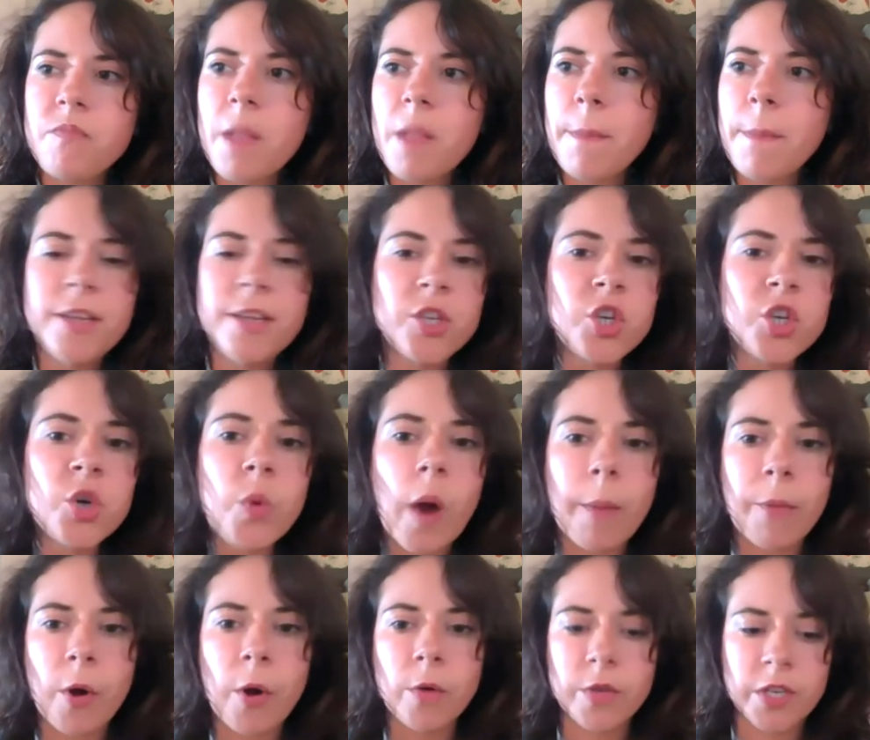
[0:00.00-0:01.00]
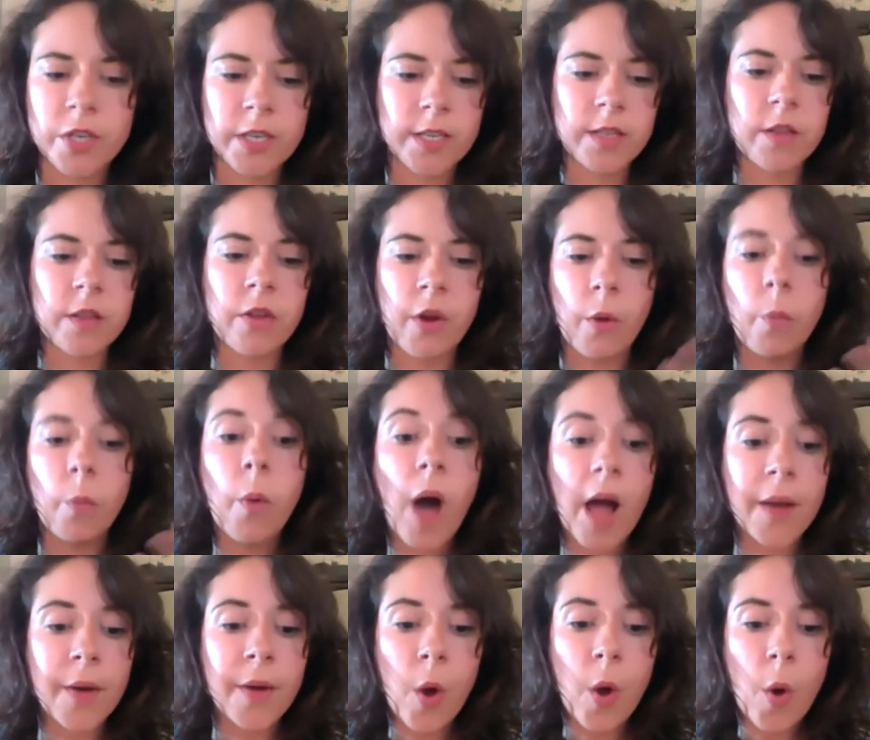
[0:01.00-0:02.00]
maybe two approaches.
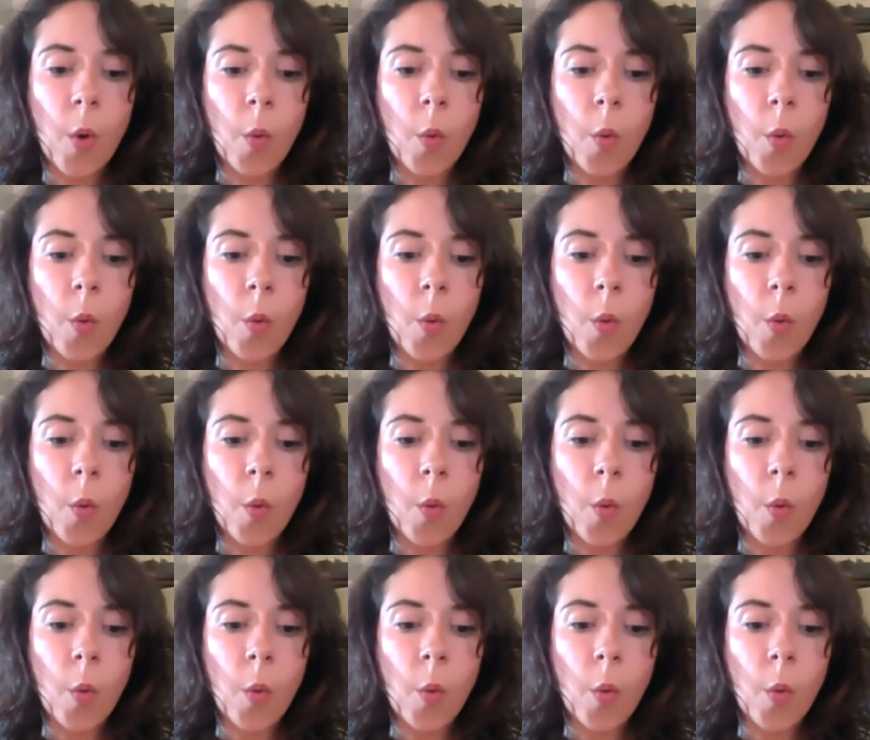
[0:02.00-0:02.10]
One,